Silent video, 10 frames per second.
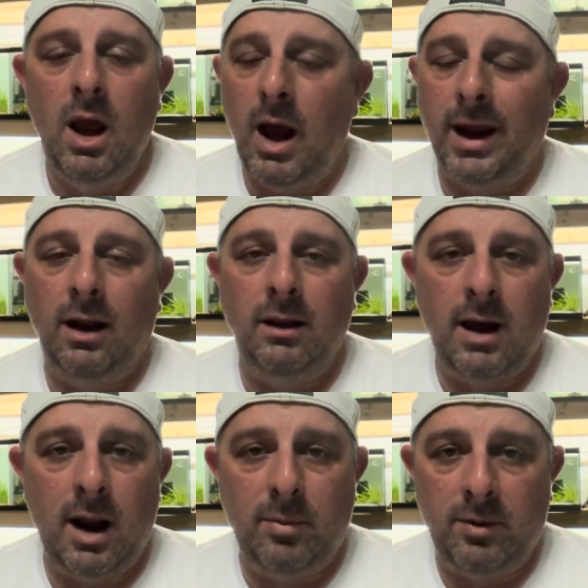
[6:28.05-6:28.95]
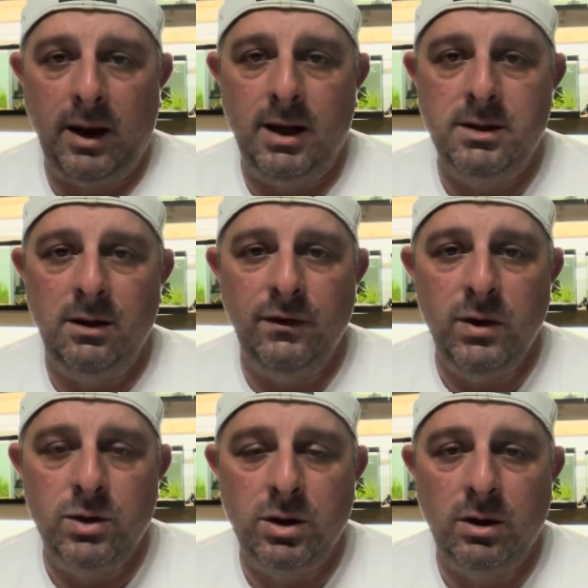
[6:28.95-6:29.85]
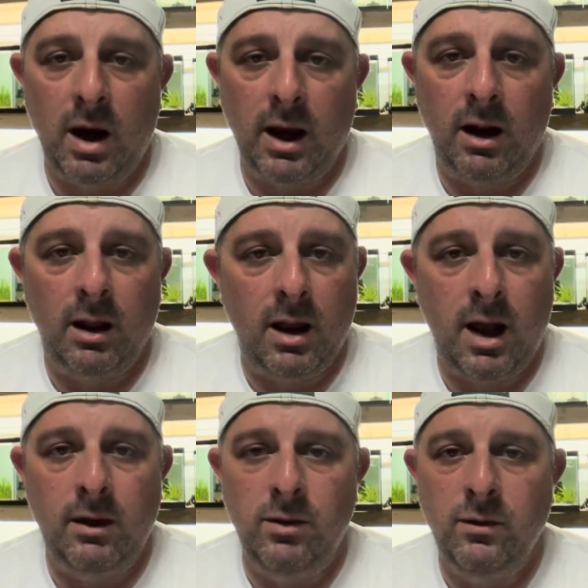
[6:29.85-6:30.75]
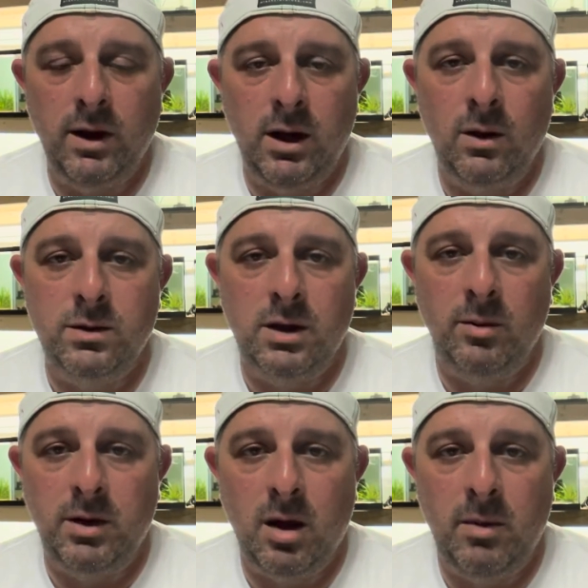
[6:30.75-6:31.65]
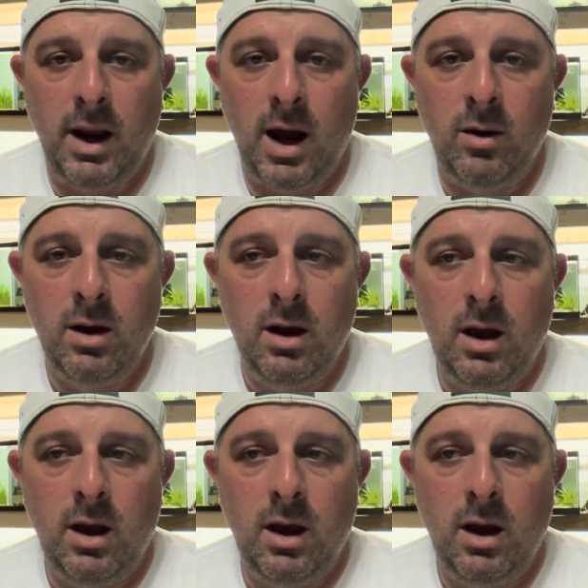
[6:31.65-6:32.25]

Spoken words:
I got a lot of plans in the future. I got a lot of new videos that'll be coming out.